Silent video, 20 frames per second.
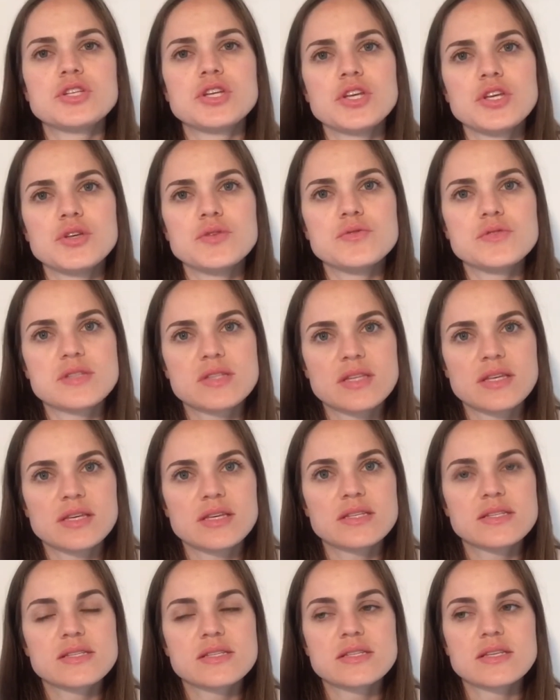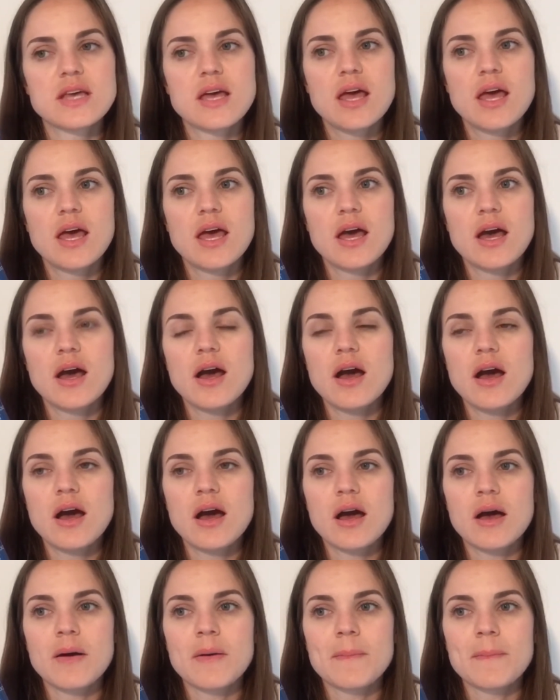to use this
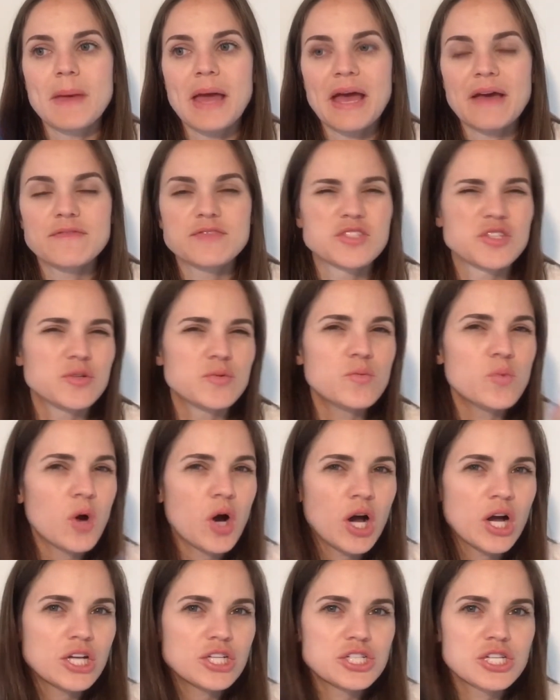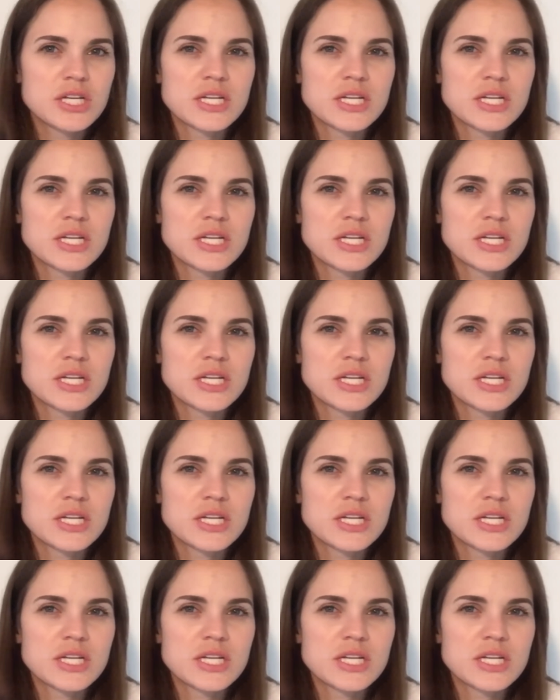after you wash,